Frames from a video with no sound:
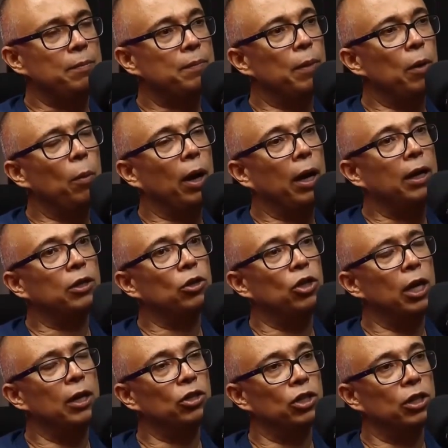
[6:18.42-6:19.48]
the market
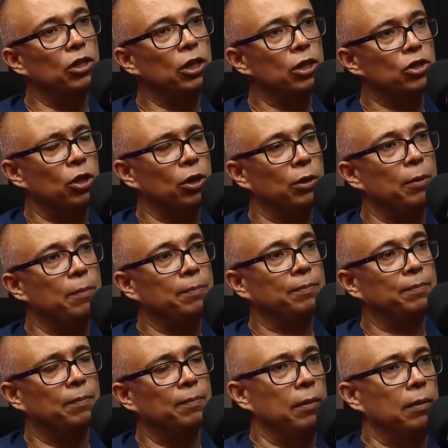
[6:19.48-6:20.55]
changed in such a
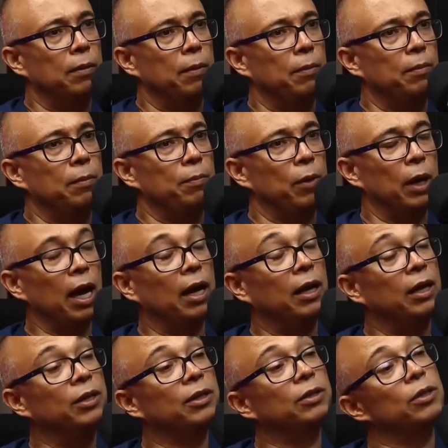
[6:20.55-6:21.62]

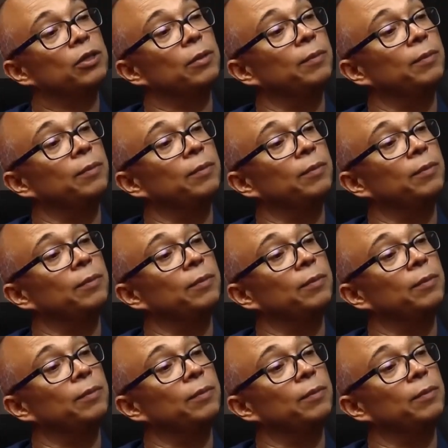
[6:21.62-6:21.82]
violent